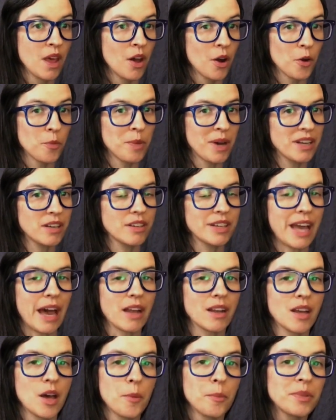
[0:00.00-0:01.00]
Or better
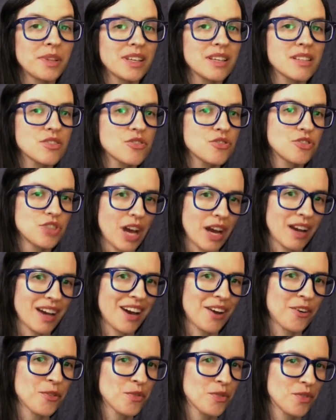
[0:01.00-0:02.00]
yet, please check
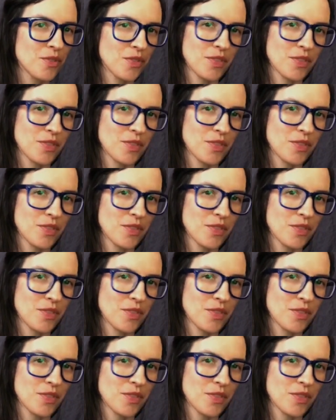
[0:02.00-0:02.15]
out